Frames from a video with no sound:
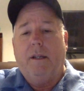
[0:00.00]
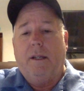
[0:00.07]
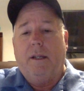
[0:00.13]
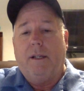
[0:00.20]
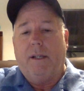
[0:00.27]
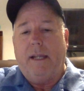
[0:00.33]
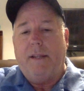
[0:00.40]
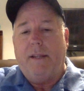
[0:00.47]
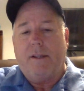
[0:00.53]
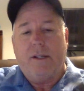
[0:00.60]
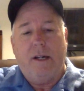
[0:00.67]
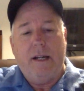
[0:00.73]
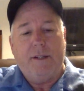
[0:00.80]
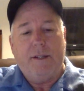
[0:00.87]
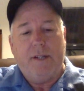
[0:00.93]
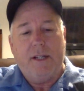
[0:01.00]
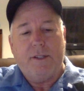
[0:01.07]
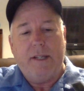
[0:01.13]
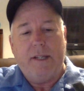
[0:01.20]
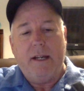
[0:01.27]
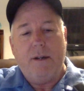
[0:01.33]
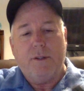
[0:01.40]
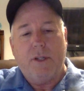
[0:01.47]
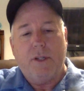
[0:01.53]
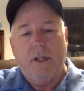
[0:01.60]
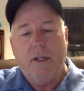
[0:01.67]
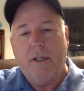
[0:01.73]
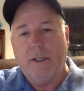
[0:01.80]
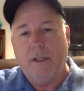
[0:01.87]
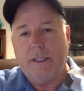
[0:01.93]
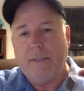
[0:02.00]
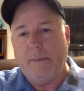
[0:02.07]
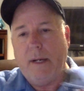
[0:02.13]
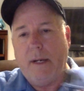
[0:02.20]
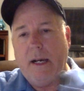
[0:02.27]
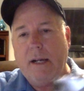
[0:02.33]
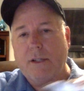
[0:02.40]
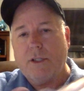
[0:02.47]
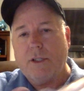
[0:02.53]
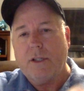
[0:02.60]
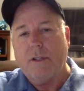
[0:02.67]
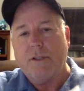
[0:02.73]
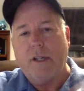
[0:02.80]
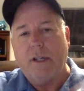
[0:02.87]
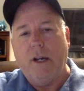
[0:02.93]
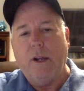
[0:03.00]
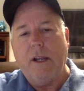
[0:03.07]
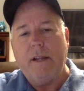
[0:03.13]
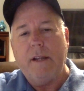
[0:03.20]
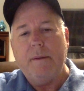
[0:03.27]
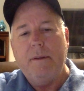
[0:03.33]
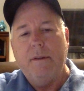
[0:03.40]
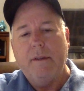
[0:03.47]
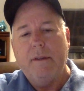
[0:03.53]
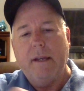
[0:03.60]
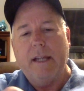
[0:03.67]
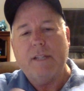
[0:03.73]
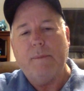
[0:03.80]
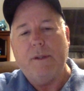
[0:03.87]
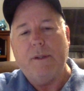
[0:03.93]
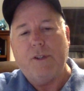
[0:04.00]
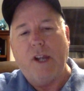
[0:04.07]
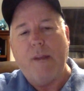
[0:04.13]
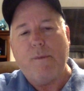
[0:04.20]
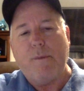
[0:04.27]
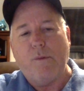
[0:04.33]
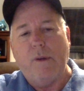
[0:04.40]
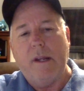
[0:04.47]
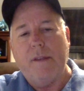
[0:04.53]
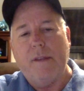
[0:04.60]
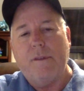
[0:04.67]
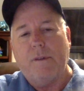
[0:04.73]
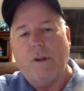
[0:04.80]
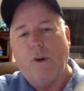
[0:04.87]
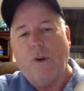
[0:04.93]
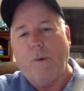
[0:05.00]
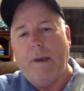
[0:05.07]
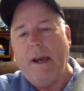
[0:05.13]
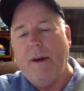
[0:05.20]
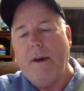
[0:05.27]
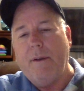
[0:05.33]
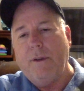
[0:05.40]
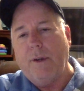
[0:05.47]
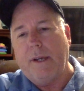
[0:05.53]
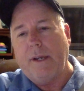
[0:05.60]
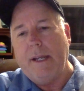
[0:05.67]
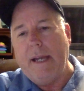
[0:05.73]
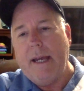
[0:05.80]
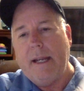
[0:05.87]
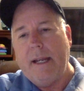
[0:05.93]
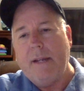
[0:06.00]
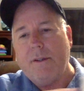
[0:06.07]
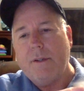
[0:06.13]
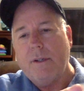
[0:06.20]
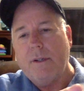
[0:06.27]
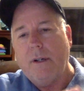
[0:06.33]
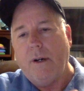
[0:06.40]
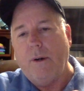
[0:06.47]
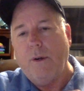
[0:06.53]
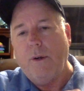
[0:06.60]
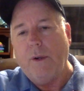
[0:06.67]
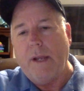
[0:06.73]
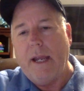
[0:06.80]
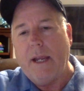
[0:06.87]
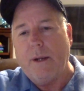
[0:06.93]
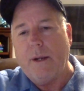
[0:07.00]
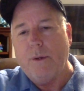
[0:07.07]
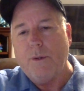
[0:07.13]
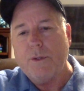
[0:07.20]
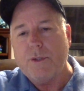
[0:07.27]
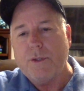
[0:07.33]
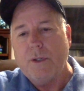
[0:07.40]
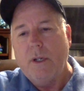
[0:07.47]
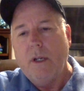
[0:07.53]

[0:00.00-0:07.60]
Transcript: Lay the contents out. Look at the box. Solid. Hasn't been tampered with. Go around looking at it. All angles.